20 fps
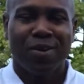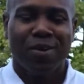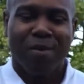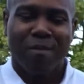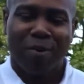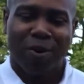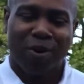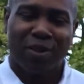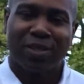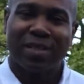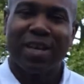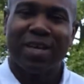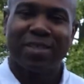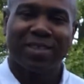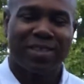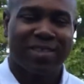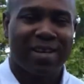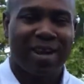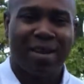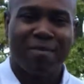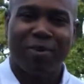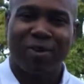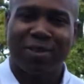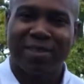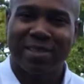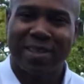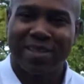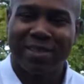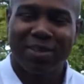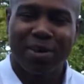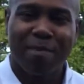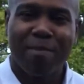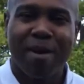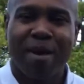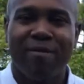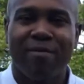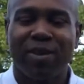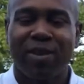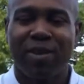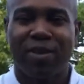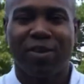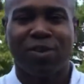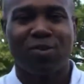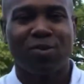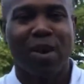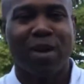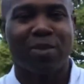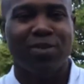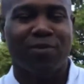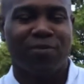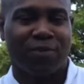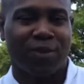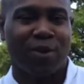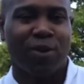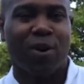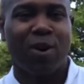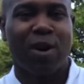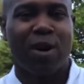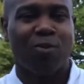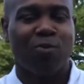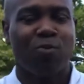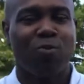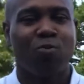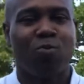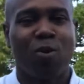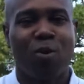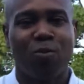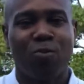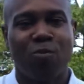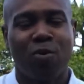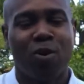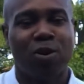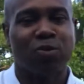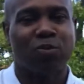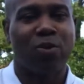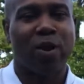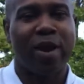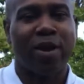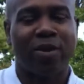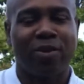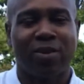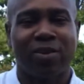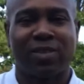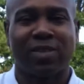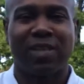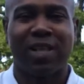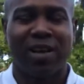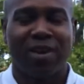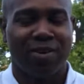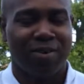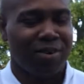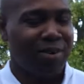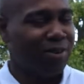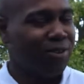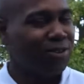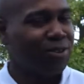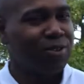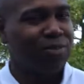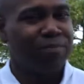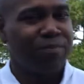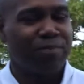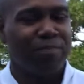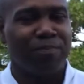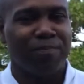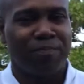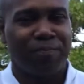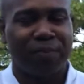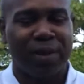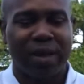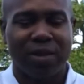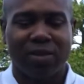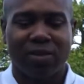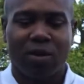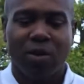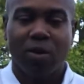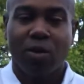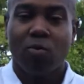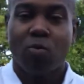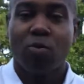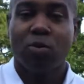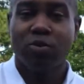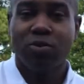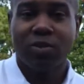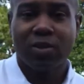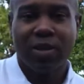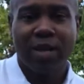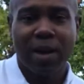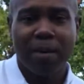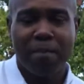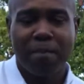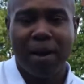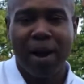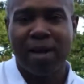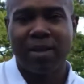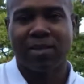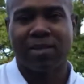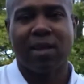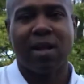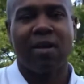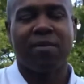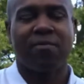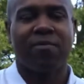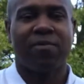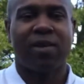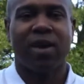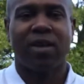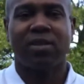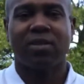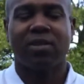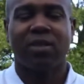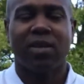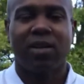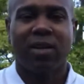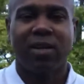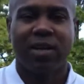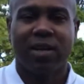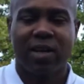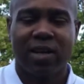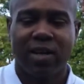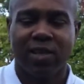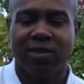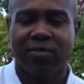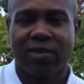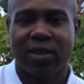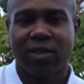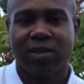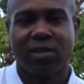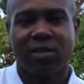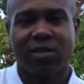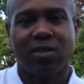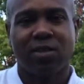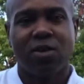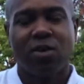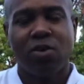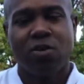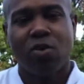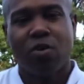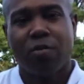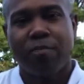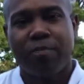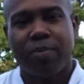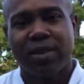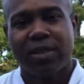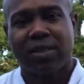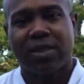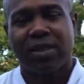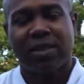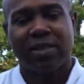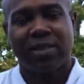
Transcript: because that's the time you're setting up everything. You're trying to figure out what works, what are you going to sell, all those things. Once you get past that phase, the next phase is your business